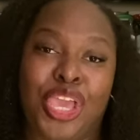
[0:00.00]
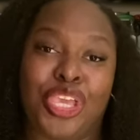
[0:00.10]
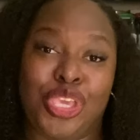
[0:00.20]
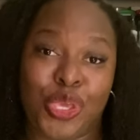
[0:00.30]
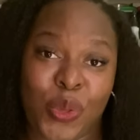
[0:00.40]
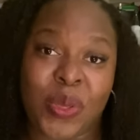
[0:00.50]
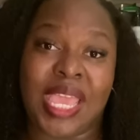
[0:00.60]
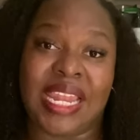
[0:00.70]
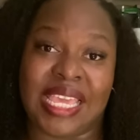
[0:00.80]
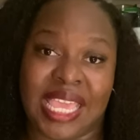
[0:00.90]
You
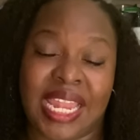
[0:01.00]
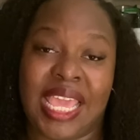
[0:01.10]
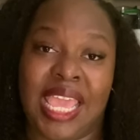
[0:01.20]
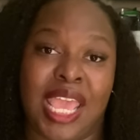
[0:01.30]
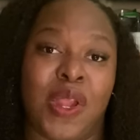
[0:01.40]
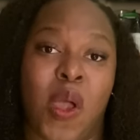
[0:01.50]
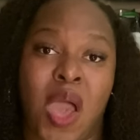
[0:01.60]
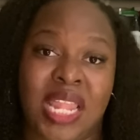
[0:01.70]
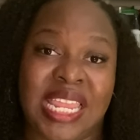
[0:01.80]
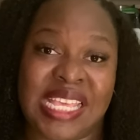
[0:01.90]
can get in
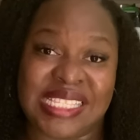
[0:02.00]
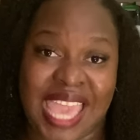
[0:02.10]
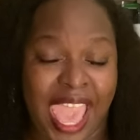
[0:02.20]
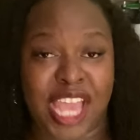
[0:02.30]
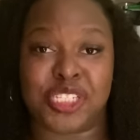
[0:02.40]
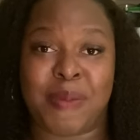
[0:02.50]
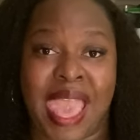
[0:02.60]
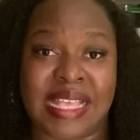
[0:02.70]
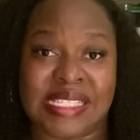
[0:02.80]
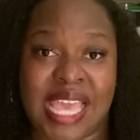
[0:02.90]
on these
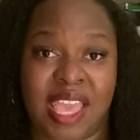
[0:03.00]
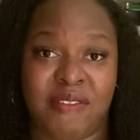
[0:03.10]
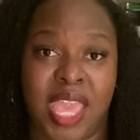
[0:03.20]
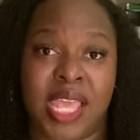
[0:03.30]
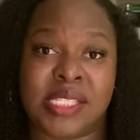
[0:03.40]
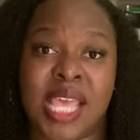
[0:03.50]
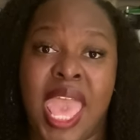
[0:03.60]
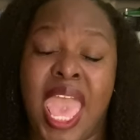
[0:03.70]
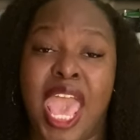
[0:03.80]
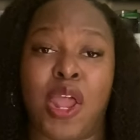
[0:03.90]
cashback savings
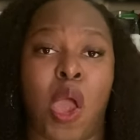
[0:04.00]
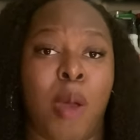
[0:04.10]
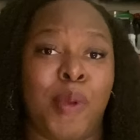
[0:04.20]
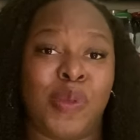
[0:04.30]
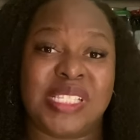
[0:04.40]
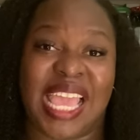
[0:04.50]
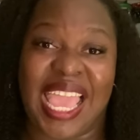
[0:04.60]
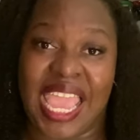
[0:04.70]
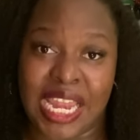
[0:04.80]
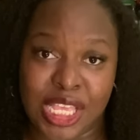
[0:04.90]
at almost
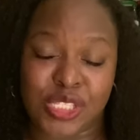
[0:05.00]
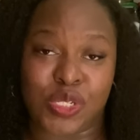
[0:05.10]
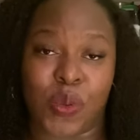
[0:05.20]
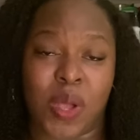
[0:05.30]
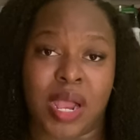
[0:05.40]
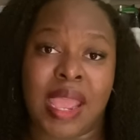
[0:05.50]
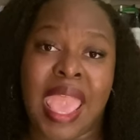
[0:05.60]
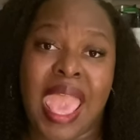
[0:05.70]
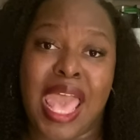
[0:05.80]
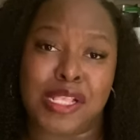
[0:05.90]
any store
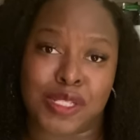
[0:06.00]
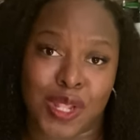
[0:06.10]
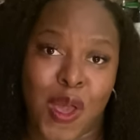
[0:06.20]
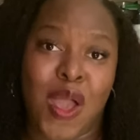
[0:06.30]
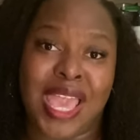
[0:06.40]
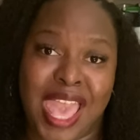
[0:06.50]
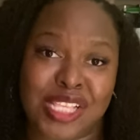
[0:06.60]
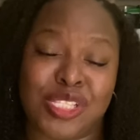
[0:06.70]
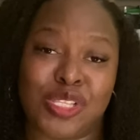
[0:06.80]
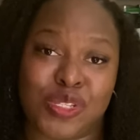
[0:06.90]
as long
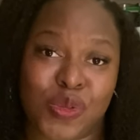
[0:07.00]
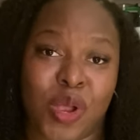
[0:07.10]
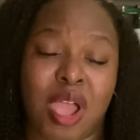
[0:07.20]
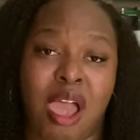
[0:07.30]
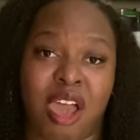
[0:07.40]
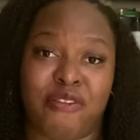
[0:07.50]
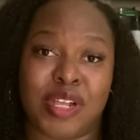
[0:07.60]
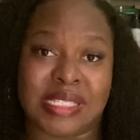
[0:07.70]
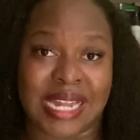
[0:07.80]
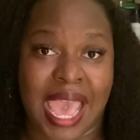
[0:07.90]
as the store
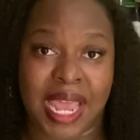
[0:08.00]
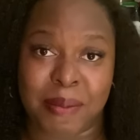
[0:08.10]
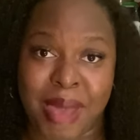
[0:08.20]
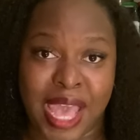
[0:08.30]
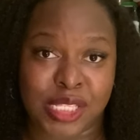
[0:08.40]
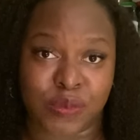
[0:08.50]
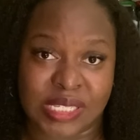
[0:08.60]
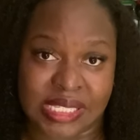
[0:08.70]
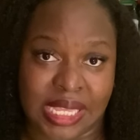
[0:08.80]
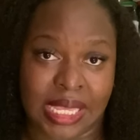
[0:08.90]
offers an itemized
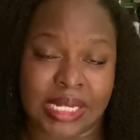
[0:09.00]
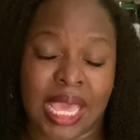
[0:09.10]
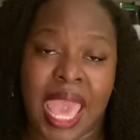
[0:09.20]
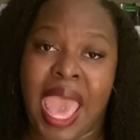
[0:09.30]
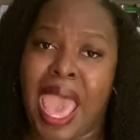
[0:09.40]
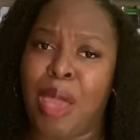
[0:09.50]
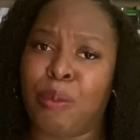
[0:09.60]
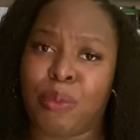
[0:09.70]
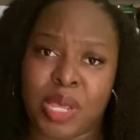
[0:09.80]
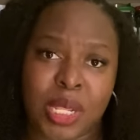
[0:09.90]
receipt. I
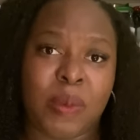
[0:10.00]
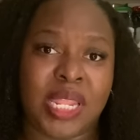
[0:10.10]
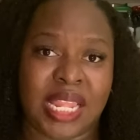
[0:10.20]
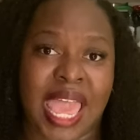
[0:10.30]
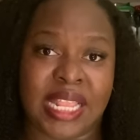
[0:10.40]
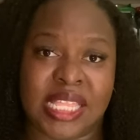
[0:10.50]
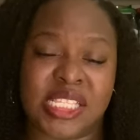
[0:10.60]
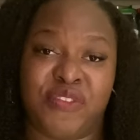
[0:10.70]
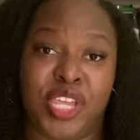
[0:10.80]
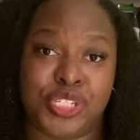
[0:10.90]
really like
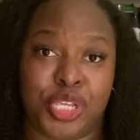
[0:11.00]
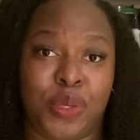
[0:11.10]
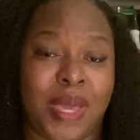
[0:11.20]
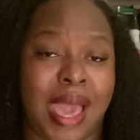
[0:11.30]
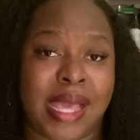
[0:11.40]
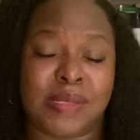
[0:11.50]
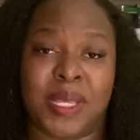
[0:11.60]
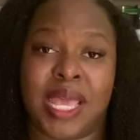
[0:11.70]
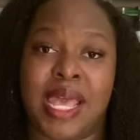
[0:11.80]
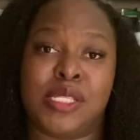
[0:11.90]
this feature, you guys,
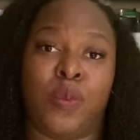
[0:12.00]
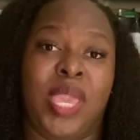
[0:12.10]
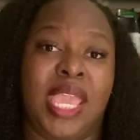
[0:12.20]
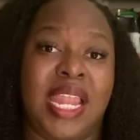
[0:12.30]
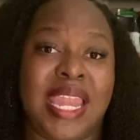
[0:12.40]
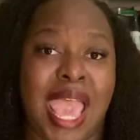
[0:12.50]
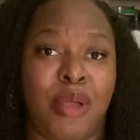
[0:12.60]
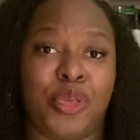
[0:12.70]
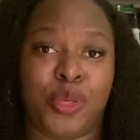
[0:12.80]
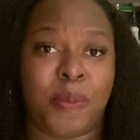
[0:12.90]
because we can
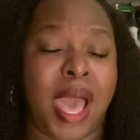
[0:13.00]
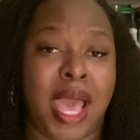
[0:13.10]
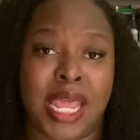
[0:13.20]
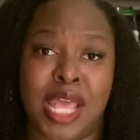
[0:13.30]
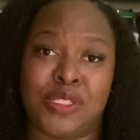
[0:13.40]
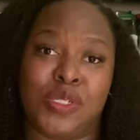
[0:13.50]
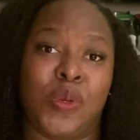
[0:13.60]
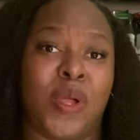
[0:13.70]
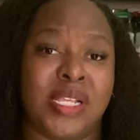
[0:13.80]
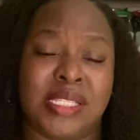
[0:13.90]
now coupon at
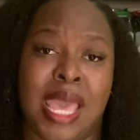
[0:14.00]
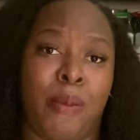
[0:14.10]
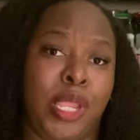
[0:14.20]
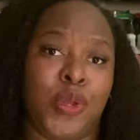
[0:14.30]
stores that we